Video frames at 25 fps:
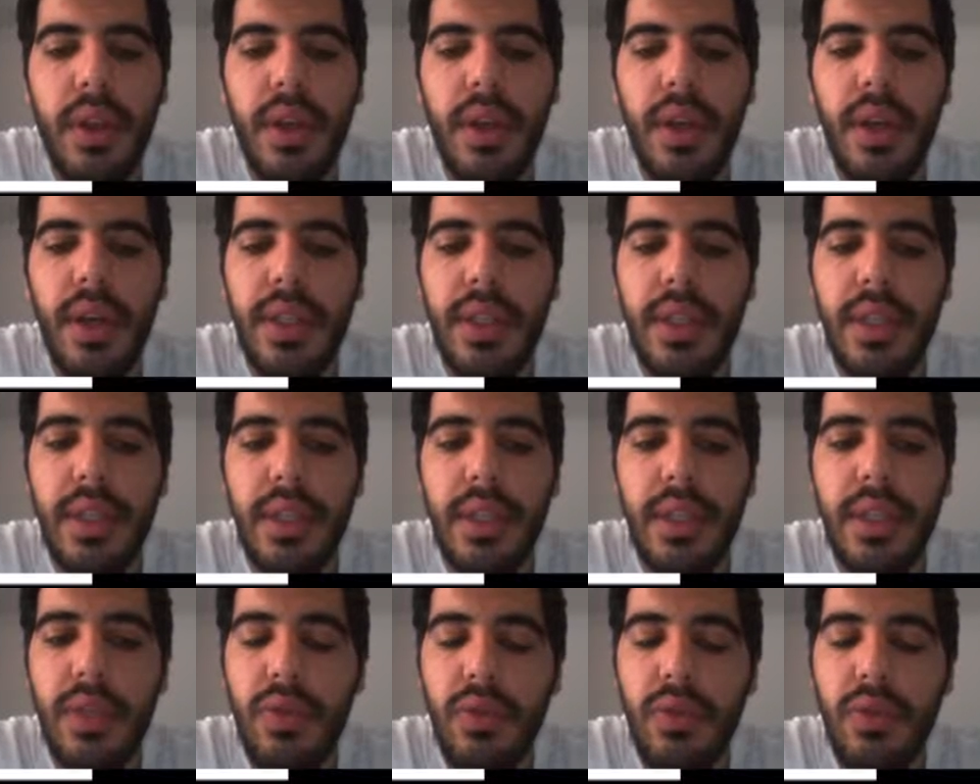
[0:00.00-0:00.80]

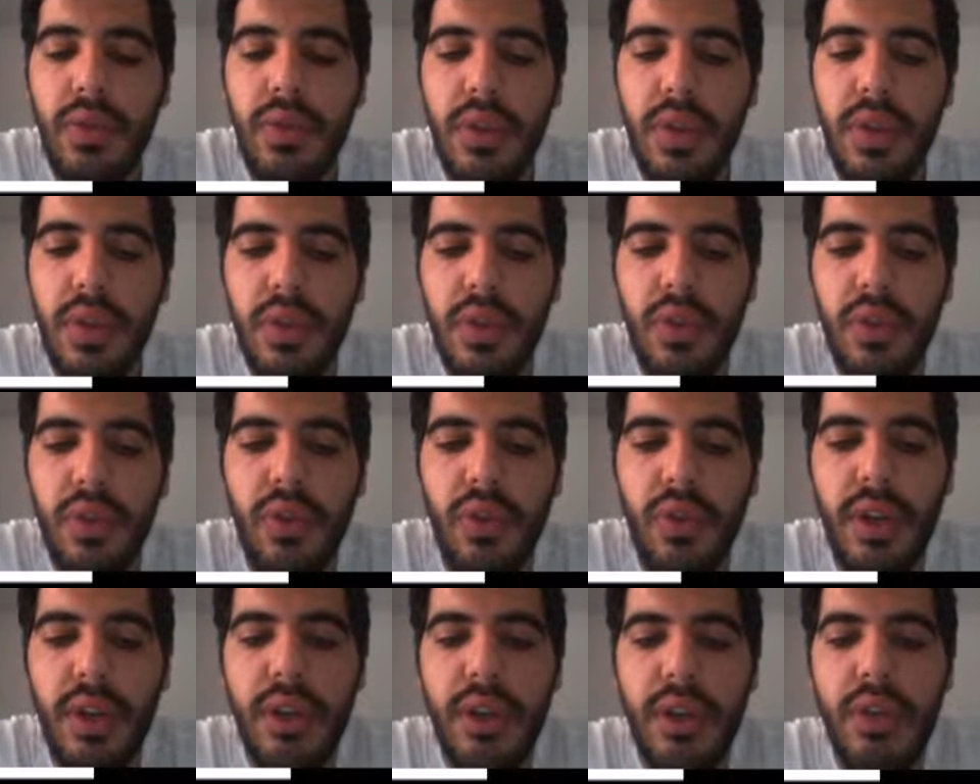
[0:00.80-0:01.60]
Assessing the usage
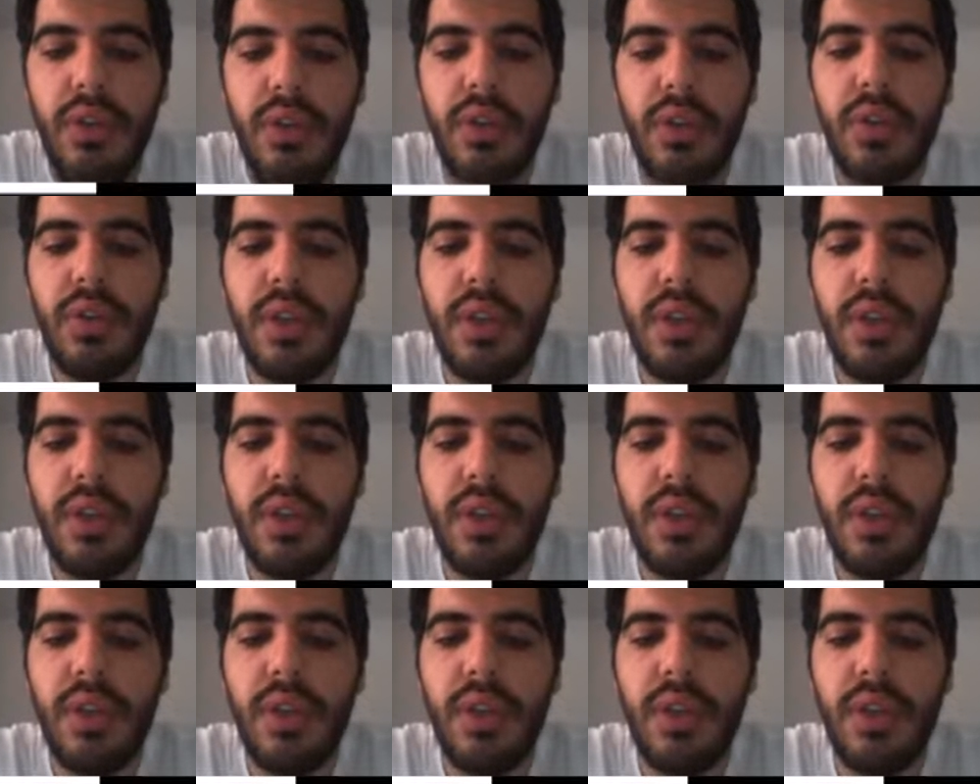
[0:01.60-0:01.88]
quarterly or